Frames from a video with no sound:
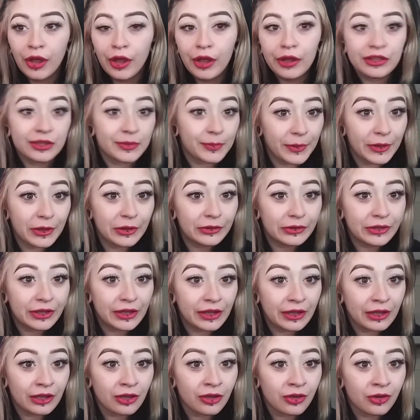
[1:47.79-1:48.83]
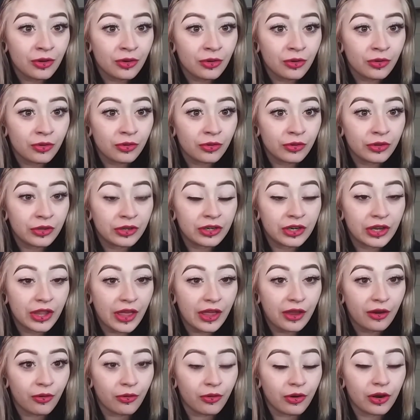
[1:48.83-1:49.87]
it's a building
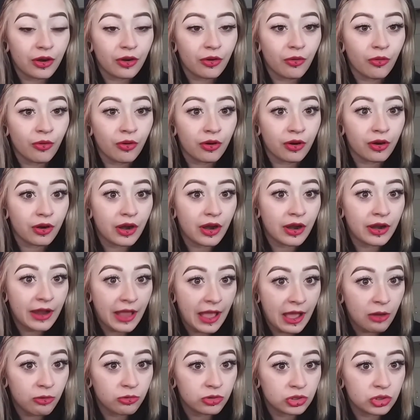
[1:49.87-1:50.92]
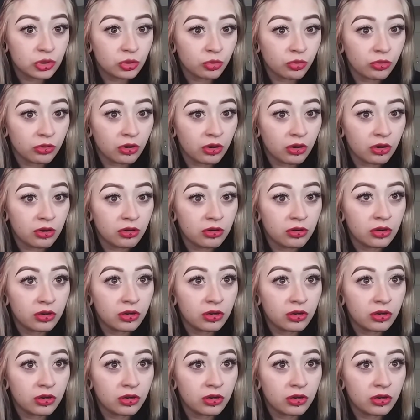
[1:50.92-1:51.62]
or an outdoor